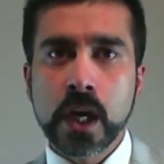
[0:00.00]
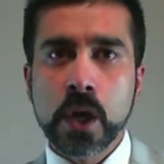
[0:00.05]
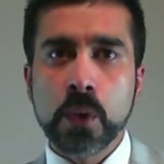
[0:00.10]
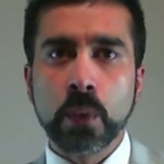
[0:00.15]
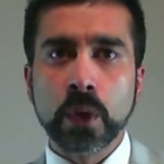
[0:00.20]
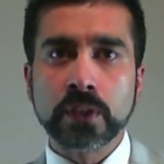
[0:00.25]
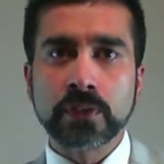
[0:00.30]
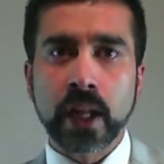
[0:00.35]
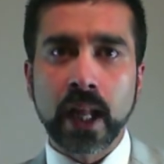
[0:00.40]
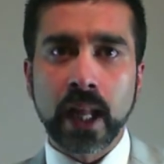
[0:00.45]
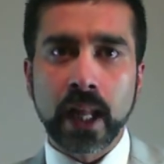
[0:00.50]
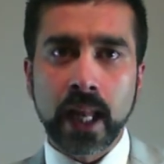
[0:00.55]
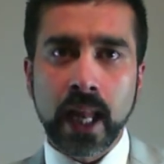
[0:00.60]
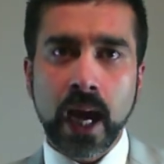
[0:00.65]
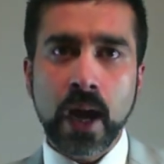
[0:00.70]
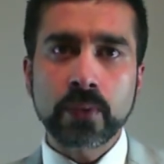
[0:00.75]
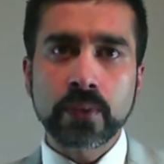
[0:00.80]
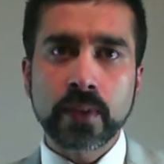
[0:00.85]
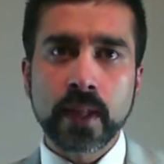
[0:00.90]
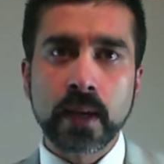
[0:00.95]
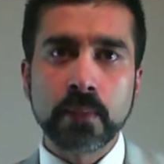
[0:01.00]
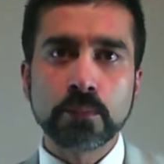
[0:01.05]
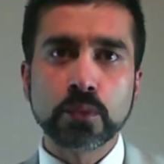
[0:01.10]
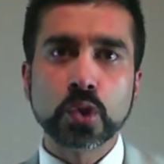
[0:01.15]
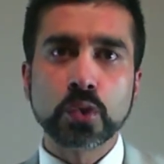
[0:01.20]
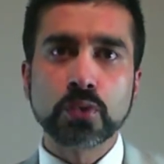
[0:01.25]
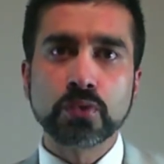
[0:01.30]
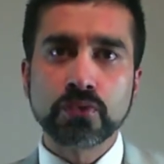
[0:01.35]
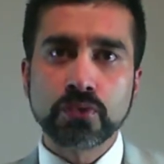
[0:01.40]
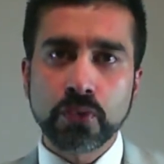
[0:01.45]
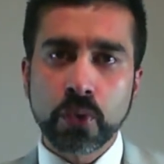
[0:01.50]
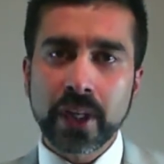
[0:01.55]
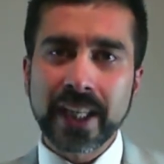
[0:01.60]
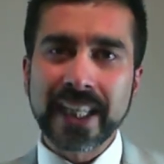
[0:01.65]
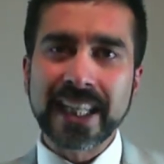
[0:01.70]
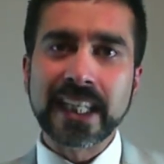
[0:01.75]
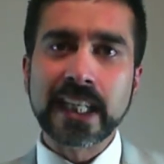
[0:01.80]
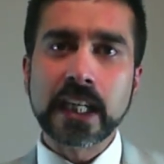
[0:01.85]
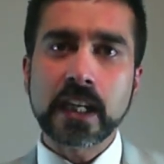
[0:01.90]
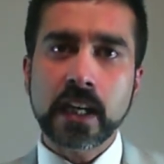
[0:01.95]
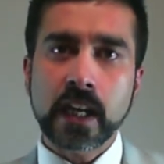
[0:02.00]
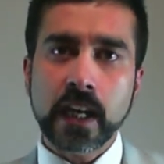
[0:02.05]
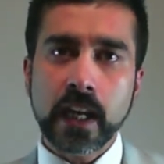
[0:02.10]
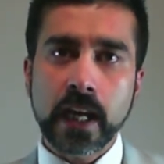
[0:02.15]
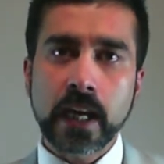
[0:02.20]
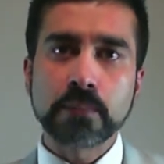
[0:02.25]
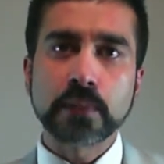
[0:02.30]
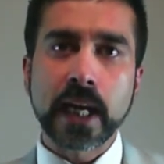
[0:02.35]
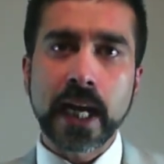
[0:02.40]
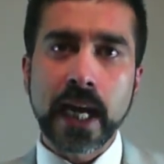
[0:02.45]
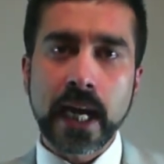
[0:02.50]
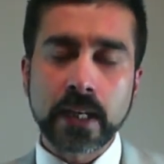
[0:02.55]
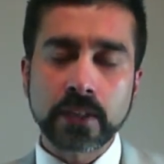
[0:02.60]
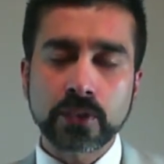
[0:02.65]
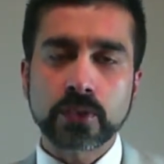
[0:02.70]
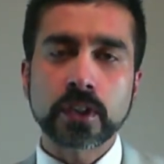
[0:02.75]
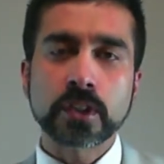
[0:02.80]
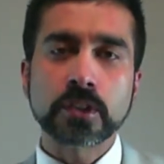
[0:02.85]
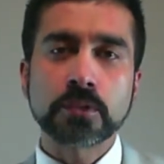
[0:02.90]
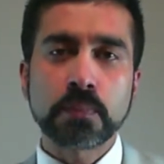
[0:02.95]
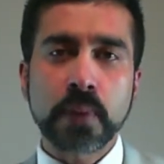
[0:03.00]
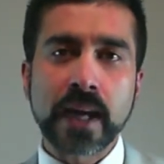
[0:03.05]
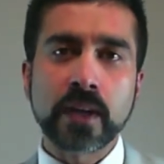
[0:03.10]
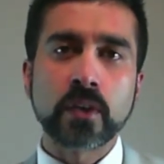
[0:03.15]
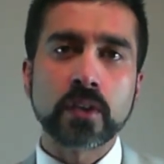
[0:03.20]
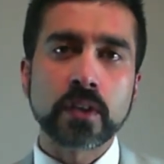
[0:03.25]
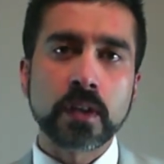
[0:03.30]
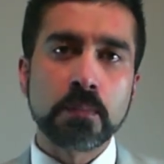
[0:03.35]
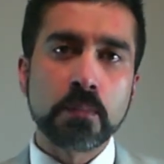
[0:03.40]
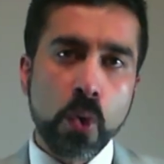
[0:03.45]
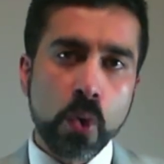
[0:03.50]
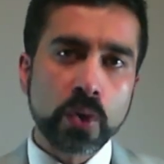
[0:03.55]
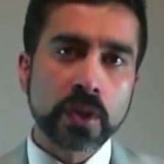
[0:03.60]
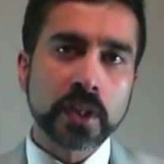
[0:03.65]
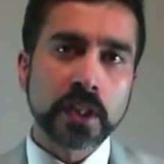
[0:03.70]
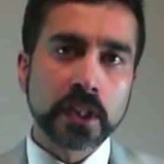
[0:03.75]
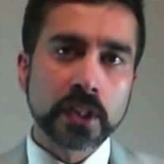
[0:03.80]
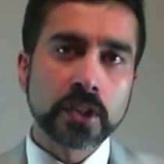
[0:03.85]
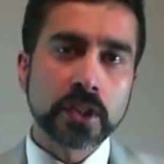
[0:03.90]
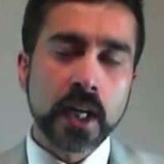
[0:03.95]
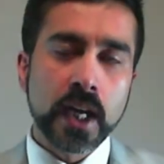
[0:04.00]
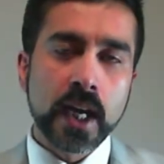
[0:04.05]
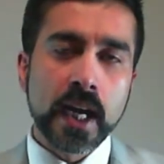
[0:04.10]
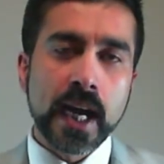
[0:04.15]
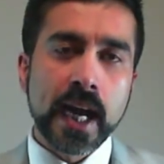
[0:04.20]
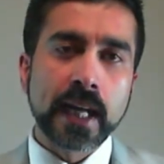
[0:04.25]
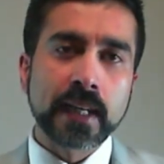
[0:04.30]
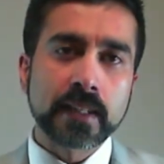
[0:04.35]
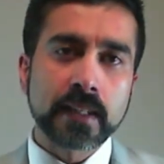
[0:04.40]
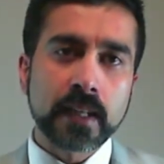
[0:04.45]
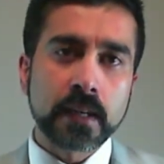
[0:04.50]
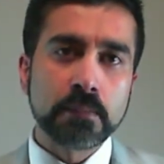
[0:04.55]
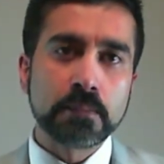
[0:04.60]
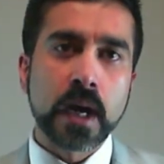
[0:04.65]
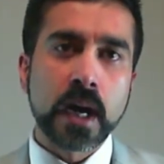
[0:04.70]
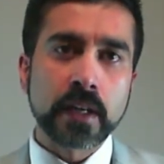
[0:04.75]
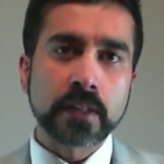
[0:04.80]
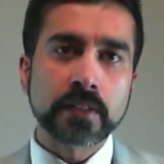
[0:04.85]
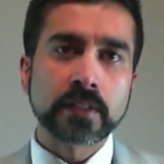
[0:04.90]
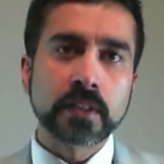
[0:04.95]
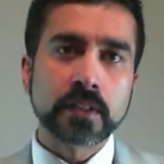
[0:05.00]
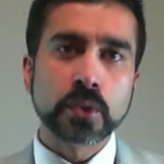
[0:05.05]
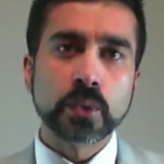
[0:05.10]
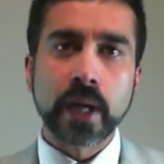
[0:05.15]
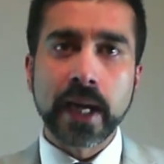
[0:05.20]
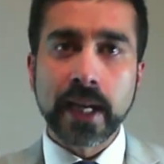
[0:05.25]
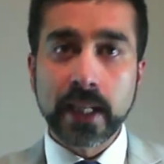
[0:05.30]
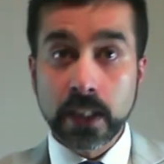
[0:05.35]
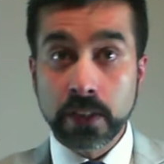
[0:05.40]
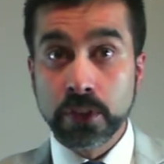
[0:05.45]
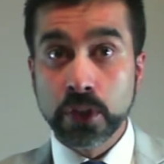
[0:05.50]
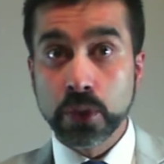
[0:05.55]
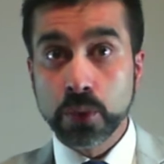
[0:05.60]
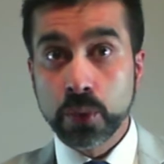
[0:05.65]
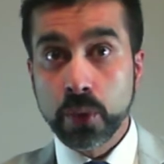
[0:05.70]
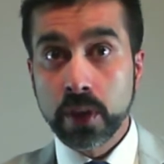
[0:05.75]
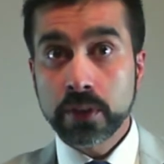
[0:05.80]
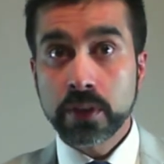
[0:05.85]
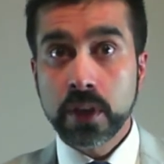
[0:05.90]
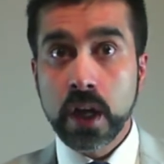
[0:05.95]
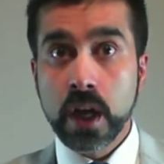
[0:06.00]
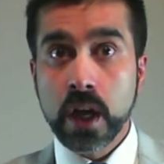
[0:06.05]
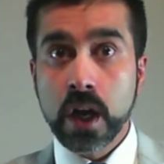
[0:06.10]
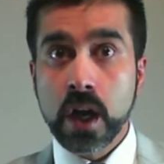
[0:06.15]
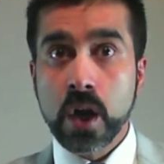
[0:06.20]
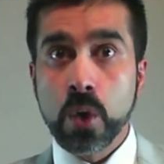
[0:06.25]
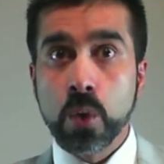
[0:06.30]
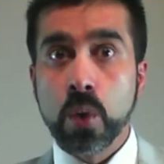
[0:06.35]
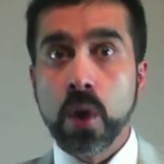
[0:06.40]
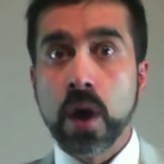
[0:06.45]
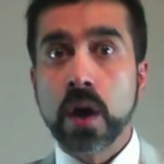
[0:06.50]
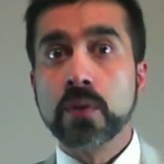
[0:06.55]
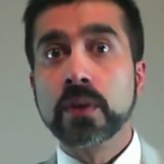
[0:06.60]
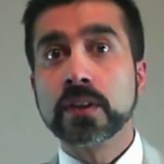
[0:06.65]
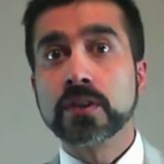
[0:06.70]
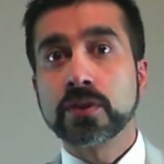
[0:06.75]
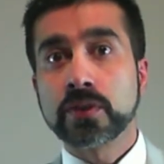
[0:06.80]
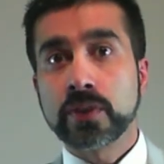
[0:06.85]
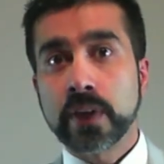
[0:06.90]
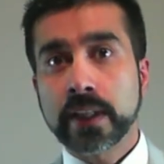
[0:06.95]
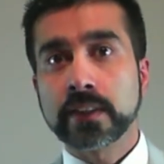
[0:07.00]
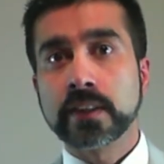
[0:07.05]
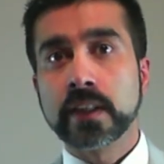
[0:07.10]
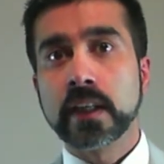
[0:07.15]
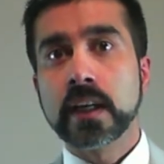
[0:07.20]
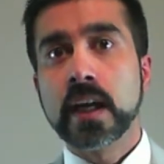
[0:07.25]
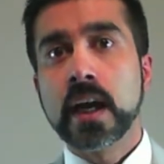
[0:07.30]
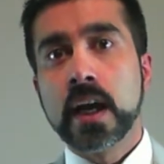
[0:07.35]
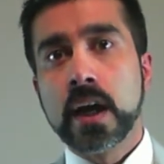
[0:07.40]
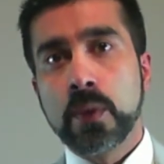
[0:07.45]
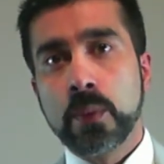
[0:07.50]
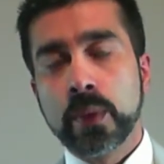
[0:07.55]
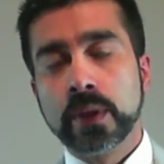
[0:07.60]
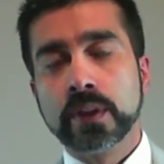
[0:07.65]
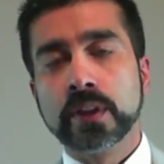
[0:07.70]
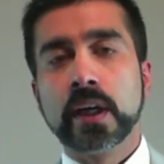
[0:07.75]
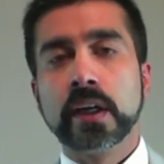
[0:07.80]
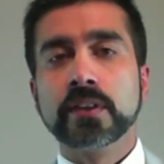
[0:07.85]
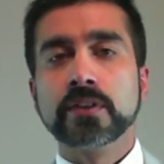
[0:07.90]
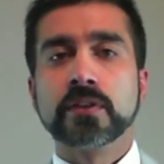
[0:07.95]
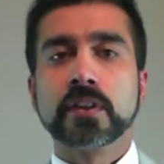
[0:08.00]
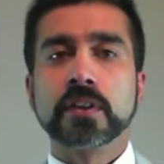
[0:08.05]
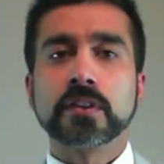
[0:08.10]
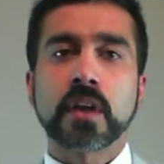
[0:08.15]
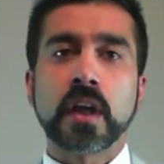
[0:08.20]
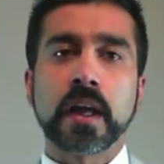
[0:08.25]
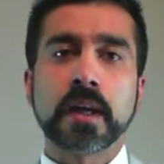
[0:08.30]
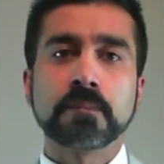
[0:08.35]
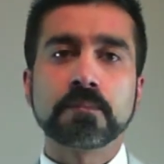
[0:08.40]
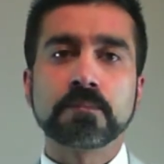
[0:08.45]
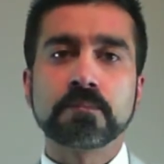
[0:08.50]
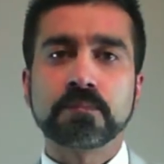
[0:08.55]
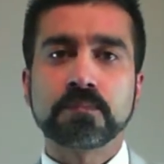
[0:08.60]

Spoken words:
which will allow them to fully claim the interest paid on the mortgage in comparison to the individuals who are restricted with their interest claim.